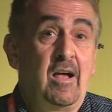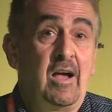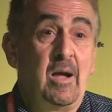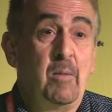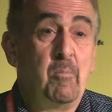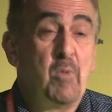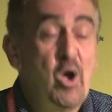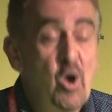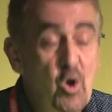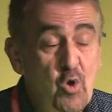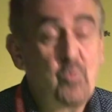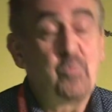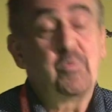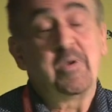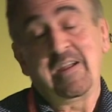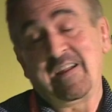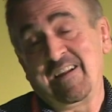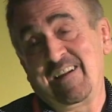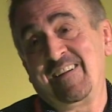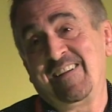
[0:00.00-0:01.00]
I'm
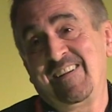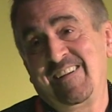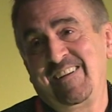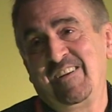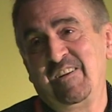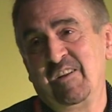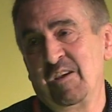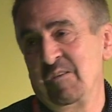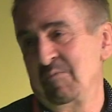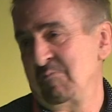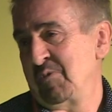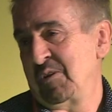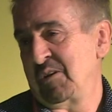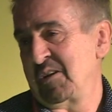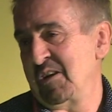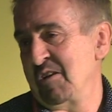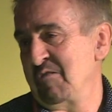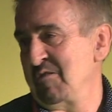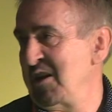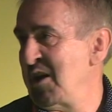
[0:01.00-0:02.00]
hoping, we
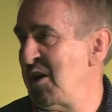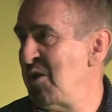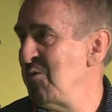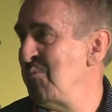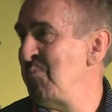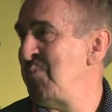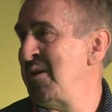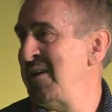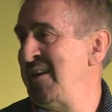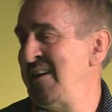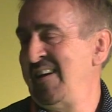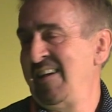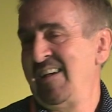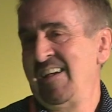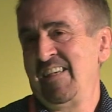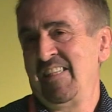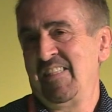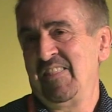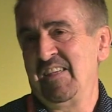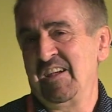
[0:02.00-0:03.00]
can only hope,
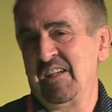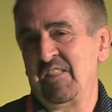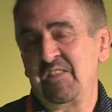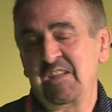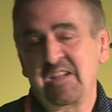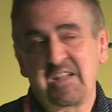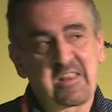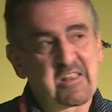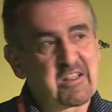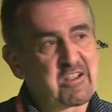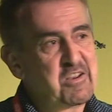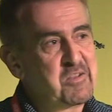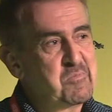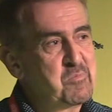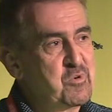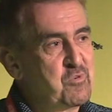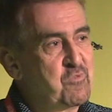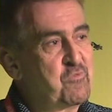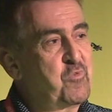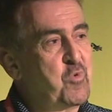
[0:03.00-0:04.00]
that things are going
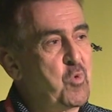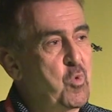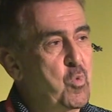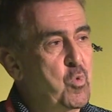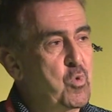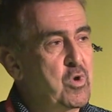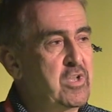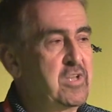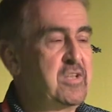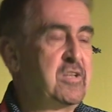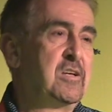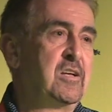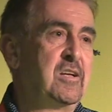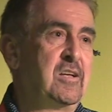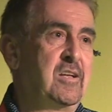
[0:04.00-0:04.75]
to move forward,